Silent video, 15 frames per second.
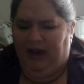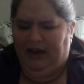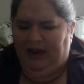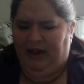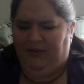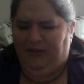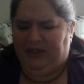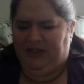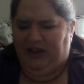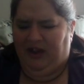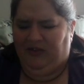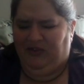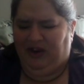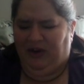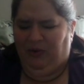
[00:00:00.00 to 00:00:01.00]
and heavy
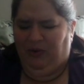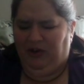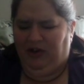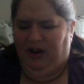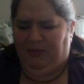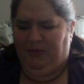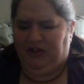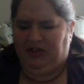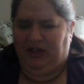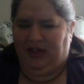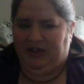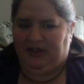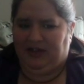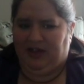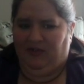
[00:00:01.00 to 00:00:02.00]
stuff, and I wonder how much of
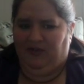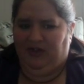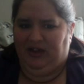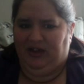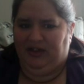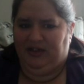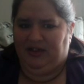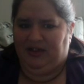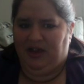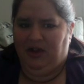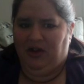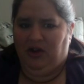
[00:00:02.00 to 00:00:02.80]
that stuff is